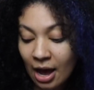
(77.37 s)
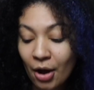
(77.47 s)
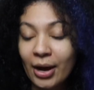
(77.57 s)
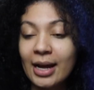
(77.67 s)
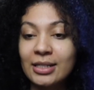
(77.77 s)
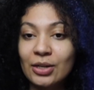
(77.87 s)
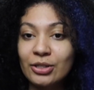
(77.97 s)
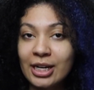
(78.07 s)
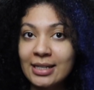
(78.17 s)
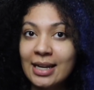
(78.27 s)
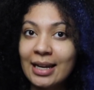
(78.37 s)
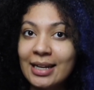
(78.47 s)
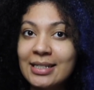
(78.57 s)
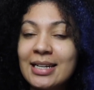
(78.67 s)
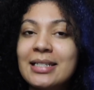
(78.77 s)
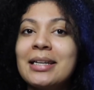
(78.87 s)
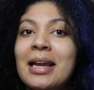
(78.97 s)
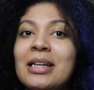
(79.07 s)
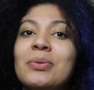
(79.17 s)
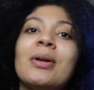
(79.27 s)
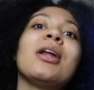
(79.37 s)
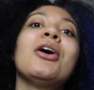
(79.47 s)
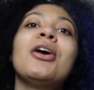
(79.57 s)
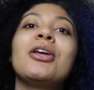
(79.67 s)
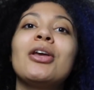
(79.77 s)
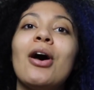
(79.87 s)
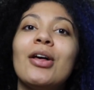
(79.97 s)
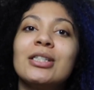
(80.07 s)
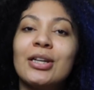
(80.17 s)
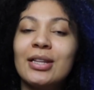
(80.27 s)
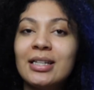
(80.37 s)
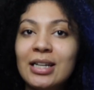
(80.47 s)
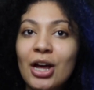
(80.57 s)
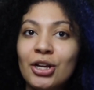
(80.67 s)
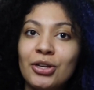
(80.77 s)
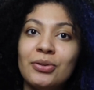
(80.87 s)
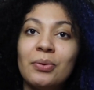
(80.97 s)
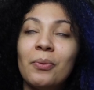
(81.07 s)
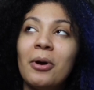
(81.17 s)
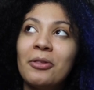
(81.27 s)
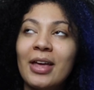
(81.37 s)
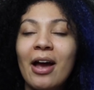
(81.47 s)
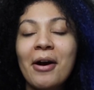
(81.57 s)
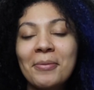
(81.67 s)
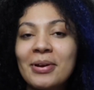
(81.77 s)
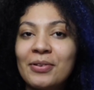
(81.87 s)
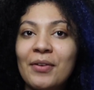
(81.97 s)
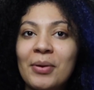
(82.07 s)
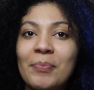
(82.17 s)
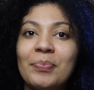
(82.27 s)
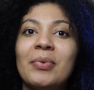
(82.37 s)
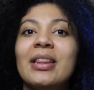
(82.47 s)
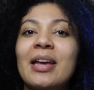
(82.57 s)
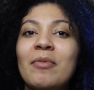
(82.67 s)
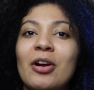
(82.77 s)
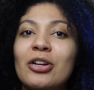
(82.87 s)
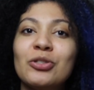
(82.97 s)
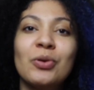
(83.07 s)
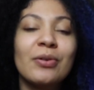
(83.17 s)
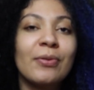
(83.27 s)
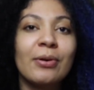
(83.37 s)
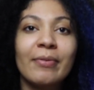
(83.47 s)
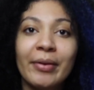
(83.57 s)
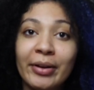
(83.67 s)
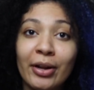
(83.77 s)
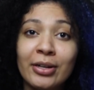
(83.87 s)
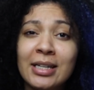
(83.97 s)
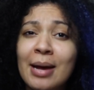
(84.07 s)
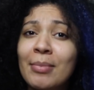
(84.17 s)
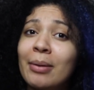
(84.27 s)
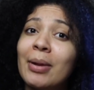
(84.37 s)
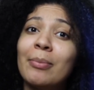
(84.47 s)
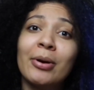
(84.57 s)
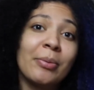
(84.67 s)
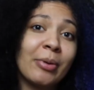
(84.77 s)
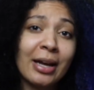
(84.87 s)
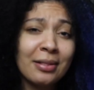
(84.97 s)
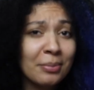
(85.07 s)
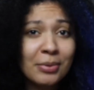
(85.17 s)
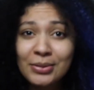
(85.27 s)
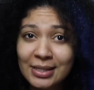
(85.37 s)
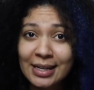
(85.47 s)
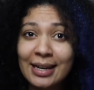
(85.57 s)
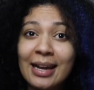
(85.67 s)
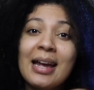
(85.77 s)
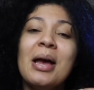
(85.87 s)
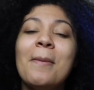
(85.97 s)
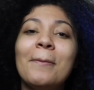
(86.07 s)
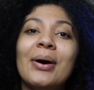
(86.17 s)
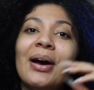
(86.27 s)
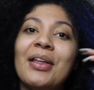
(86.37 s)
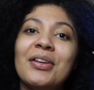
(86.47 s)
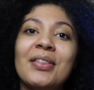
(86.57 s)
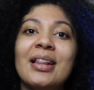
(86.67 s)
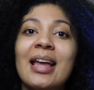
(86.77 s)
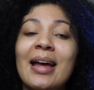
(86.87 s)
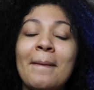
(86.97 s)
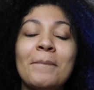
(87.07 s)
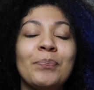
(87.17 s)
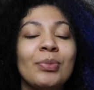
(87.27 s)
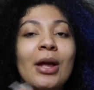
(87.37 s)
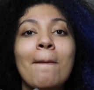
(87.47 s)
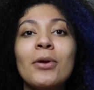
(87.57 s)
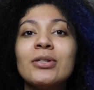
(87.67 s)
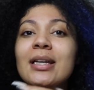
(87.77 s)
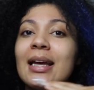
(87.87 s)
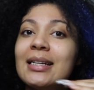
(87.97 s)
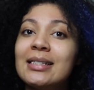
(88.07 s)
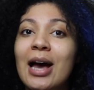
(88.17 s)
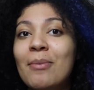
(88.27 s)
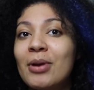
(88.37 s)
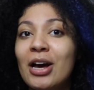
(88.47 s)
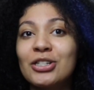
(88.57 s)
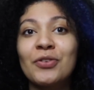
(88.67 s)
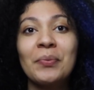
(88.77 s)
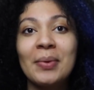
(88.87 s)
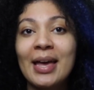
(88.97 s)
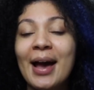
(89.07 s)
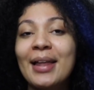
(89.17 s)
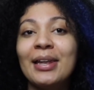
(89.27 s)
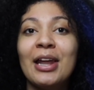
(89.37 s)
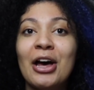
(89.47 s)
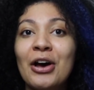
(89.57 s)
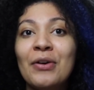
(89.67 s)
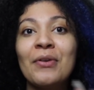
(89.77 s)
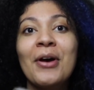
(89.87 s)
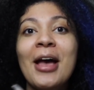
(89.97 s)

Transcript: Okay, so Chase Atlantic is the next one. Y'all, so this, you well, they are my favorite, but they've been on tour for a very long time. And I'm like, bro, bring out the music. But other than that, their music is top notch for me. I love